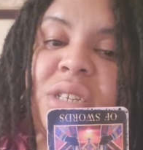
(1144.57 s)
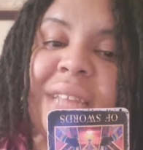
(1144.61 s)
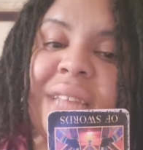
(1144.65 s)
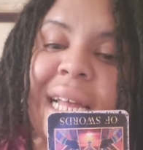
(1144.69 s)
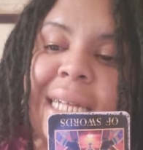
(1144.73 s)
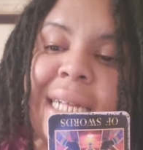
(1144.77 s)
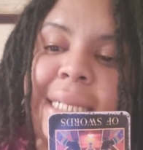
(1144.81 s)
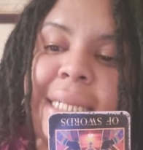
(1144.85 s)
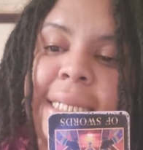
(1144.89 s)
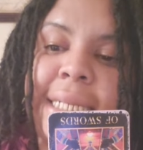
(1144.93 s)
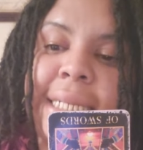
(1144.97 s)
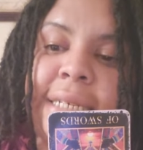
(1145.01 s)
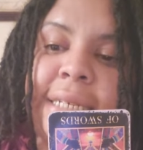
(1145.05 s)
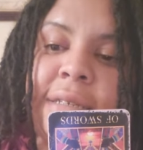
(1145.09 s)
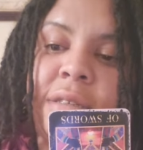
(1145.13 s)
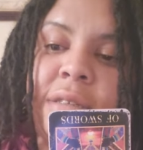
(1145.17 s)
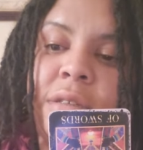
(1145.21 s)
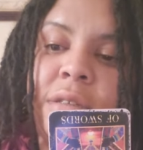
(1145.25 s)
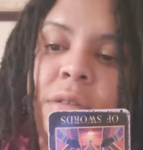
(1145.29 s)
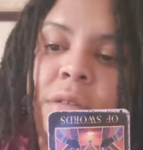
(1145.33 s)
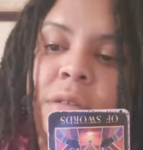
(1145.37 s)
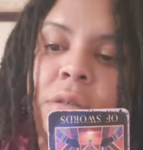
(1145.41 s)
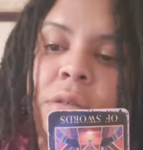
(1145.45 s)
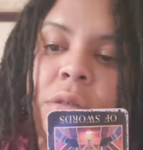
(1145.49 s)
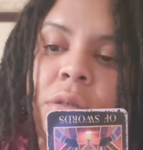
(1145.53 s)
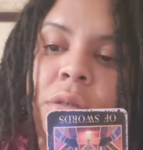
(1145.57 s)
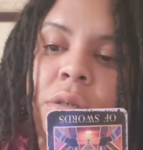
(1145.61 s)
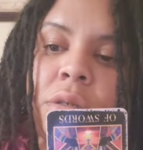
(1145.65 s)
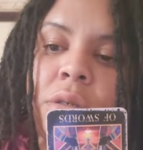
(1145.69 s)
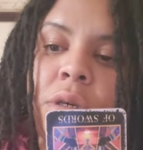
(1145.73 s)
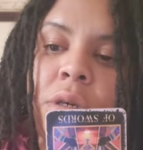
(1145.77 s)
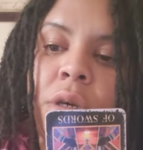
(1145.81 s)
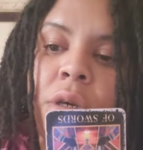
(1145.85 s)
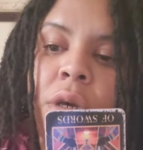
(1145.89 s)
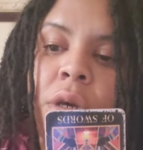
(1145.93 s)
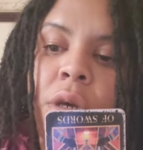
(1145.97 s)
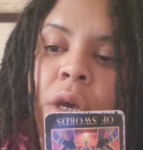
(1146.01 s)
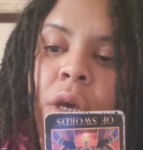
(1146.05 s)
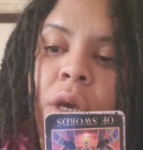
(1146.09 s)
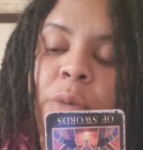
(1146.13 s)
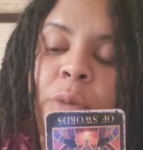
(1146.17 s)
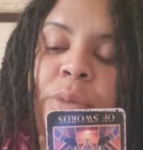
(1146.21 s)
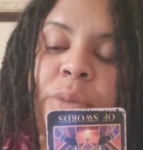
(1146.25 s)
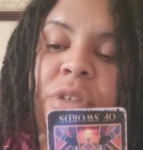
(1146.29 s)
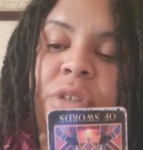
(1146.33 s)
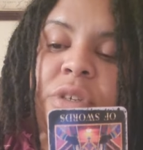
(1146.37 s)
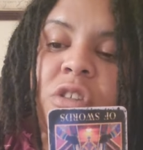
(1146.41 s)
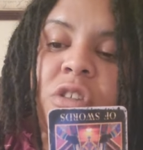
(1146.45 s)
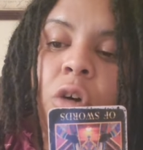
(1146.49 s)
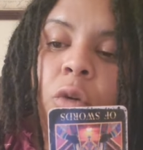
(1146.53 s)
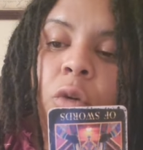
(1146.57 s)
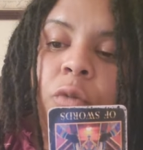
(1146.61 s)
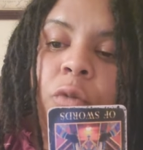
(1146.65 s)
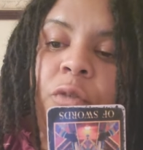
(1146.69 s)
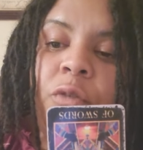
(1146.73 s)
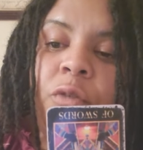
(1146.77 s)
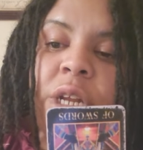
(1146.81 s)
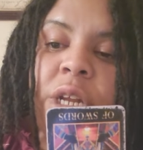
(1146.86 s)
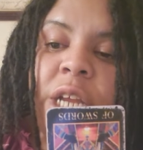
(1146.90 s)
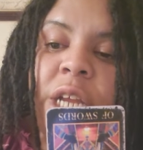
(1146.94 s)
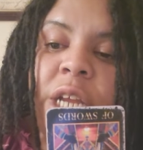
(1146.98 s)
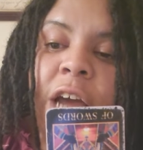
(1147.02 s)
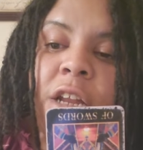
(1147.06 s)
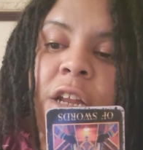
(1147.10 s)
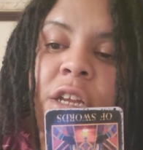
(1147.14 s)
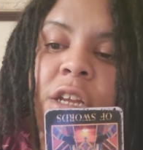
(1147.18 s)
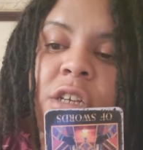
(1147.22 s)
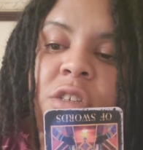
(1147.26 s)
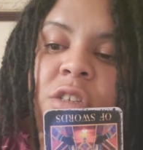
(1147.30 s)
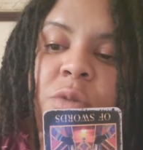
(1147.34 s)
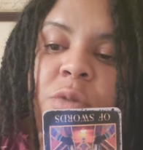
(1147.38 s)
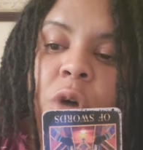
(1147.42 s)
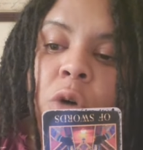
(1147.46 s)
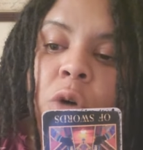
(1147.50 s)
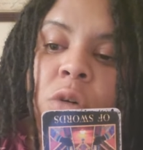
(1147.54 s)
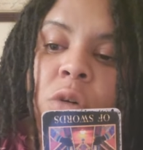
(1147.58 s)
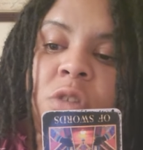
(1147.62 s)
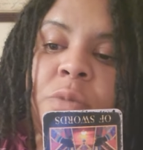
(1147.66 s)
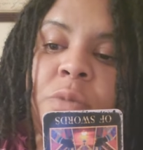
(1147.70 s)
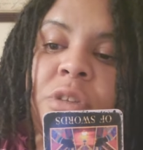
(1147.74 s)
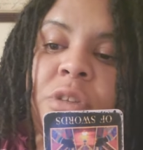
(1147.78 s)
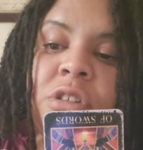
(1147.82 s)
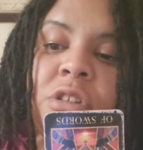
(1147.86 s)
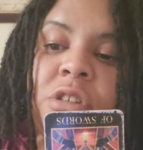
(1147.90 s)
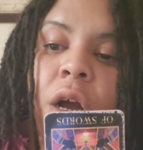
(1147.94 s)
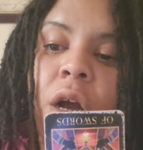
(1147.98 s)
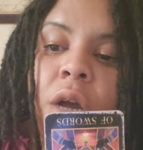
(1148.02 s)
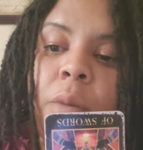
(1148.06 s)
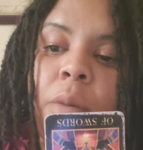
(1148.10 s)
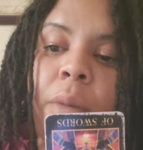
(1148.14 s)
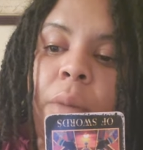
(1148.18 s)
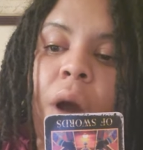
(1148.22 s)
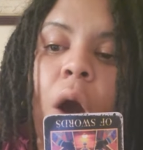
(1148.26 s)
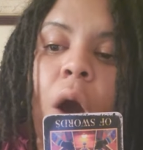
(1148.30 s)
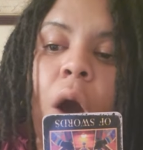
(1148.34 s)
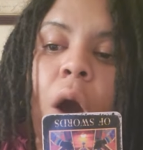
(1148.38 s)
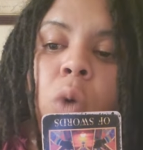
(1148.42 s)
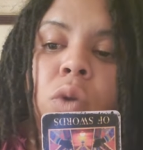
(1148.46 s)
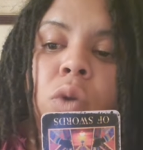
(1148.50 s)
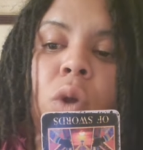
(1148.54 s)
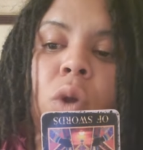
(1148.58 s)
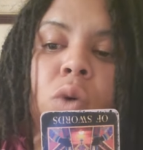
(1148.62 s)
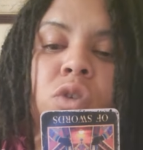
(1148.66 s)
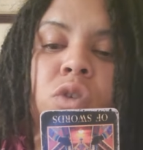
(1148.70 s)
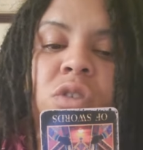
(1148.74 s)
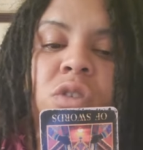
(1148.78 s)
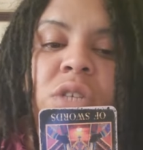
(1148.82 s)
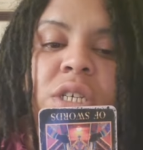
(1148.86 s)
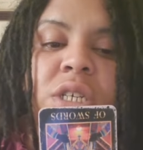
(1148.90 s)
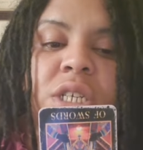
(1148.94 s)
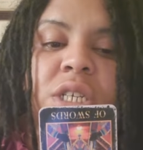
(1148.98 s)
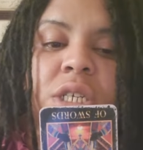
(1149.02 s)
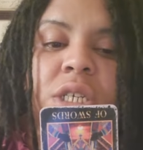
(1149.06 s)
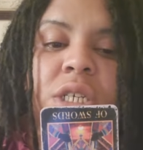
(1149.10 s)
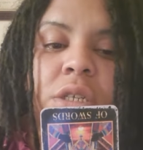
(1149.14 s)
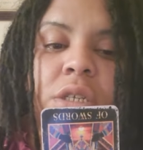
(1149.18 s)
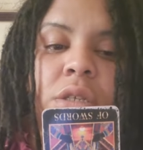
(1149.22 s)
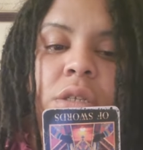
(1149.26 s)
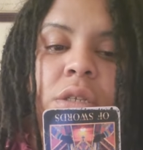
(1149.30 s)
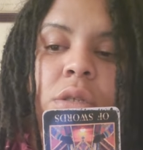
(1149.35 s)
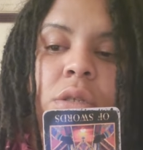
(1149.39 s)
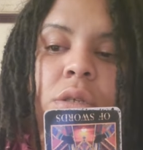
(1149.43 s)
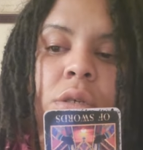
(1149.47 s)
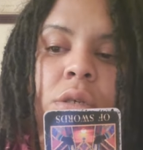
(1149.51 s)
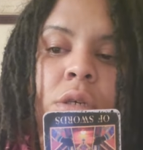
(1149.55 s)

like this, it'd be so funny how niggas will always be talking about, oh, no snitching.